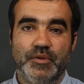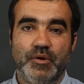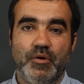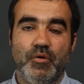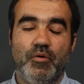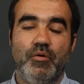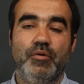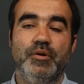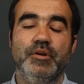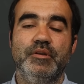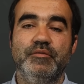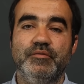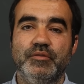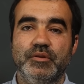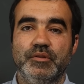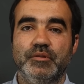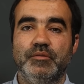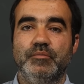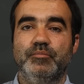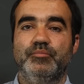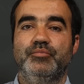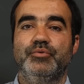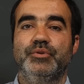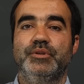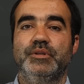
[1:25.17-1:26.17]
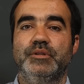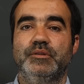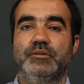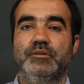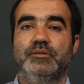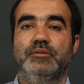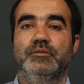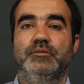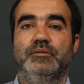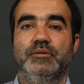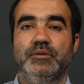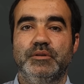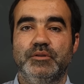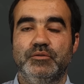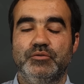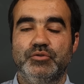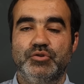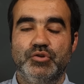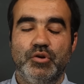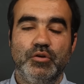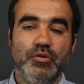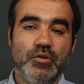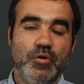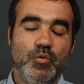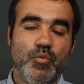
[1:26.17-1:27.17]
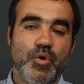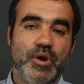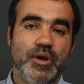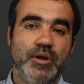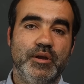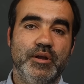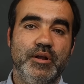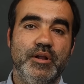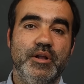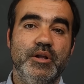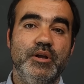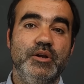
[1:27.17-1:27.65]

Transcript: or even put it in a shorter way,